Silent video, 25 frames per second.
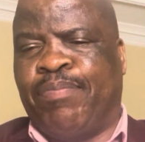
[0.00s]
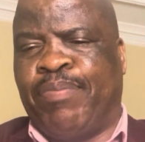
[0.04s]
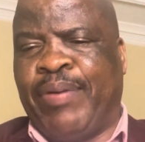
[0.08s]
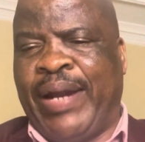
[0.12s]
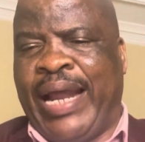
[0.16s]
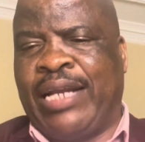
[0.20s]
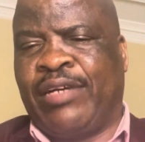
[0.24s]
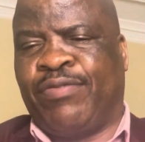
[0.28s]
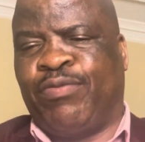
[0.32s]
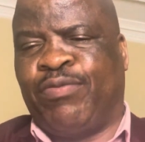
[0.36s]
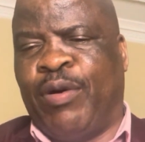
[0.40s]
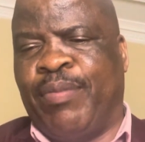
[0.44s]

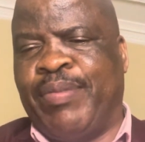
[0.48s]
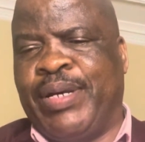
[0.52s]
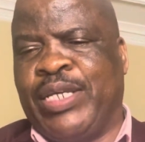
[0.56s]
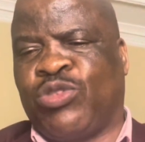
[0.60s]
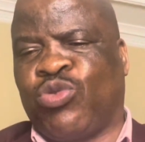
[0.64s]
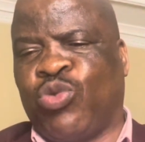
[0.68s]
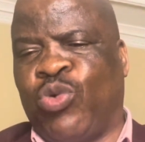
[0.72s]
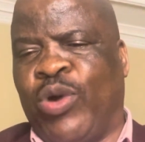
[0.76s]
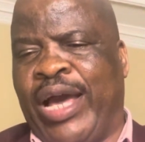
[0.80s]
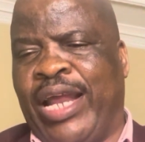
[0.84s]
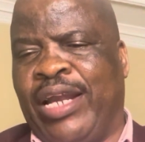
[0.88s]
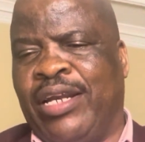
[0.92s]
platform as
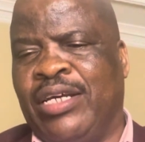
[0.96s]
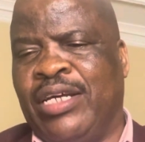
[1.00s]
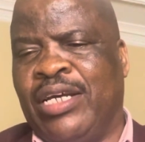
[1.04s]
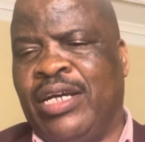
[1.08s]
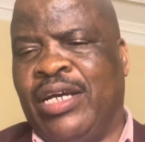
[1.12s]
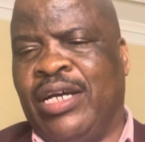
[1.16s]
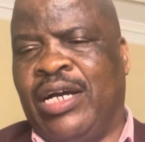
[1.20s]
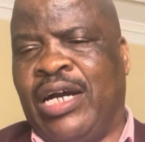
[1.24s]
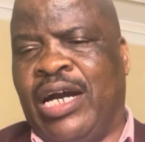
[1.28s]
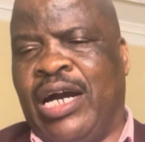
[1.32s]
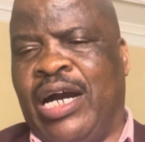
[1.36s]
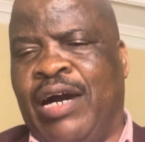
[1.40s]
well
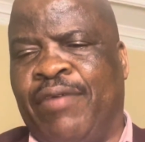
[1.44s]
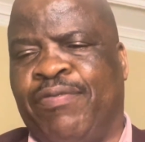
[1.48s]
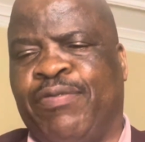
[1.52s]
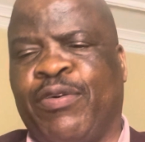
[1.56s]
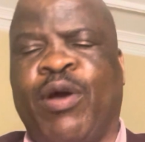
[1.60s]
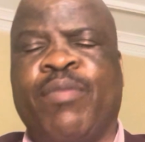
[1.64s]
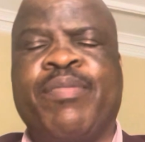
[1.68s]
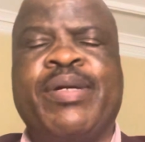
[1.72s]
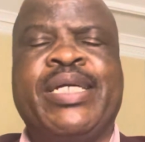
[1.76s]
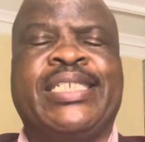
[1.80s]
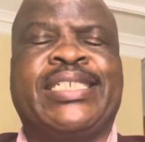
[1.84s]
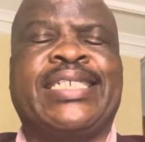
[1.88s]

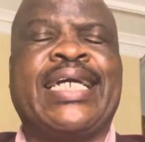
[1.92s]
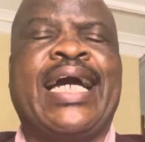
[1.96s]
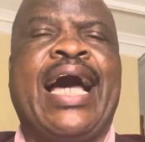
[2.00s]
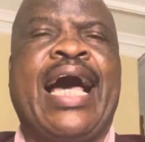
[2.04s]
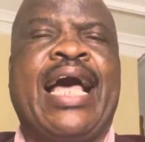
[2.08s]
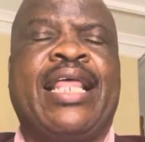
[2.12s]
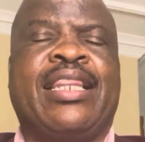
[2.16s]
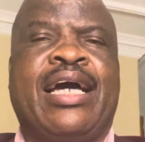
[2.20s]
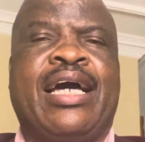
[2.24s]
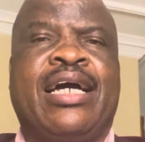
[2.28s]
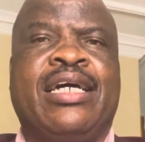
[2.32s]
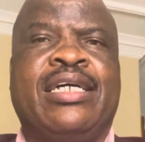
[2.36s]
from each
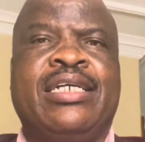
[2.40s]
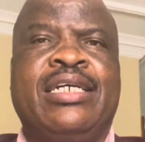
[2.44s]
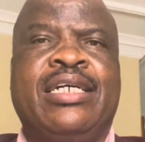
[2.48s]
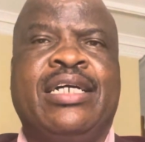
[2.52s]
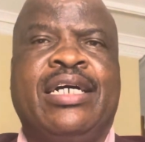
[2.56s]
other.